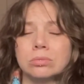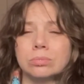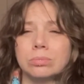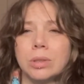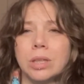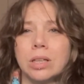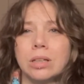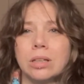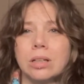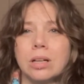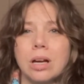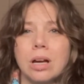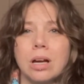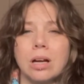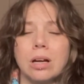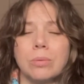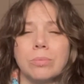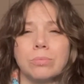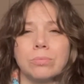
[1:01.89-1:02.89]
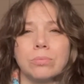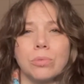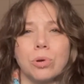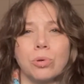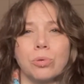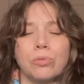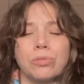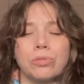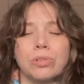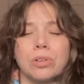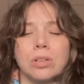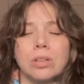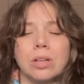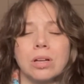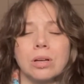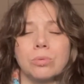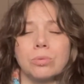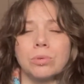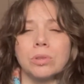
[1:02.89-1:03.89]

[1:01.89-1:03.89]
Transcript: but hopefully that will